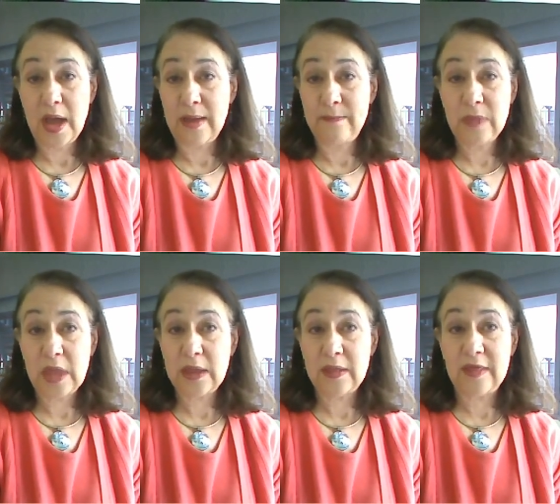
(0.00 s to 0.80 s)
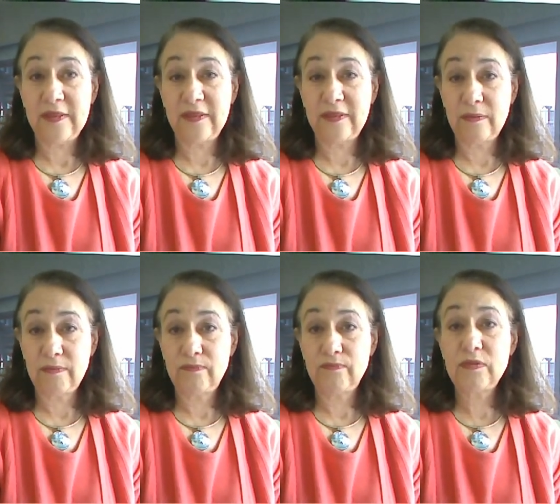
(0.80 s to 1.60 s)
Um, About this gold in
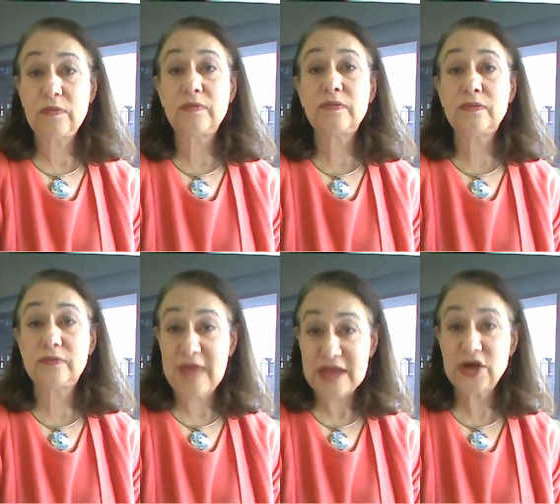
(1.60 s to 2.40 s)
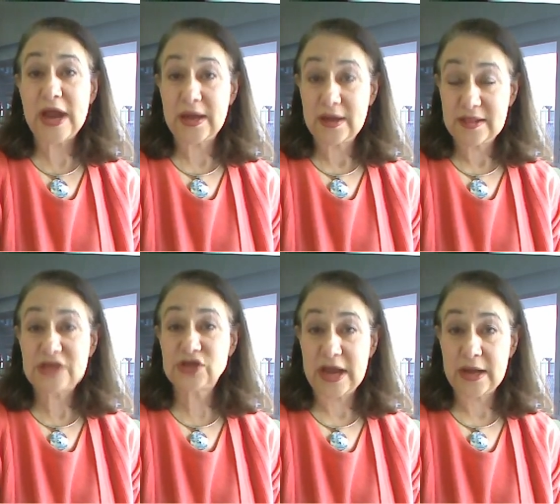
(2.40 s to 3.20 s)
Hawaii, this
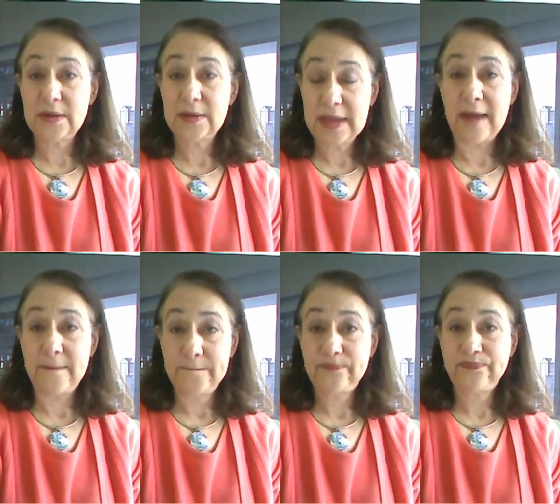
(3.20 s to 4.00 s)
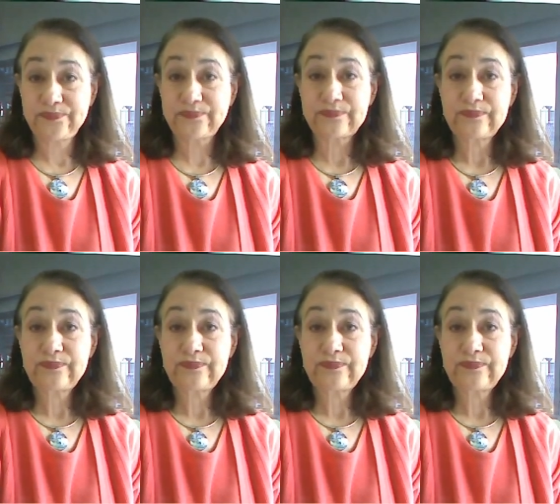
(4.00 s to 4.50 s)
170,000 right, right. metric yeah. tons.